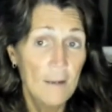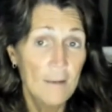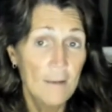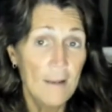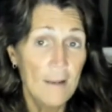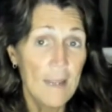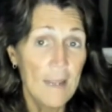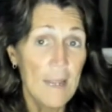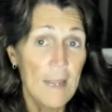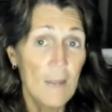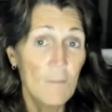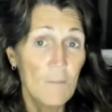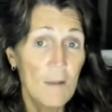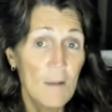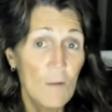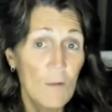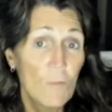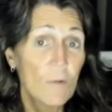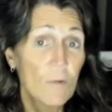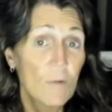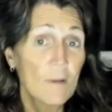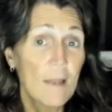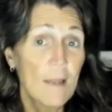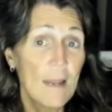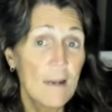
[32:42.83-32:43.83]
They can't be
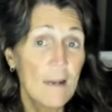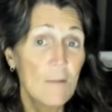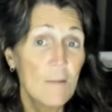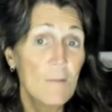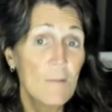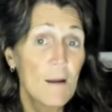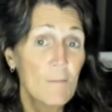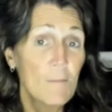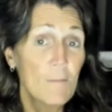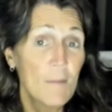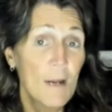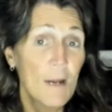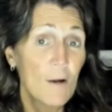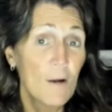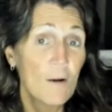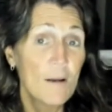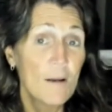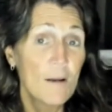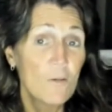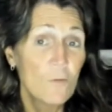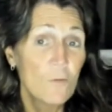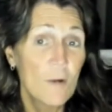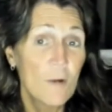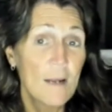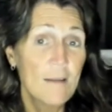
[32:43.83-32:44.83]
related by
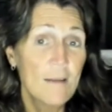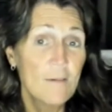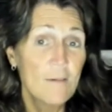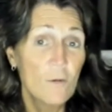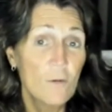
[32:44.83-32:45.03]
marriage, right?